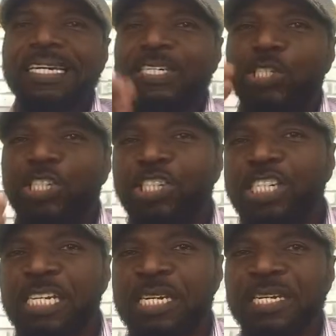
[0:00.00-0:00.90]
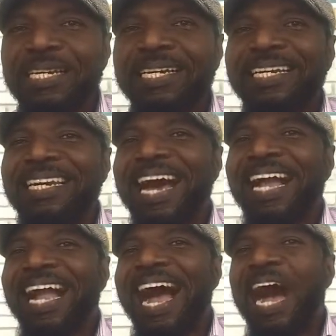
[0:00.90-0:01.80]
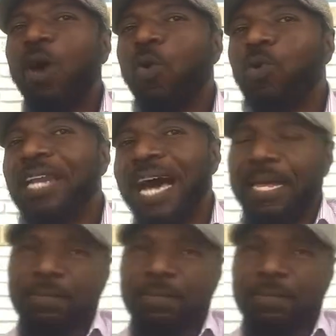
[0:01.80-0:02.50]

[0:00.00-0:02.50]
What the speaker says: She na car owner.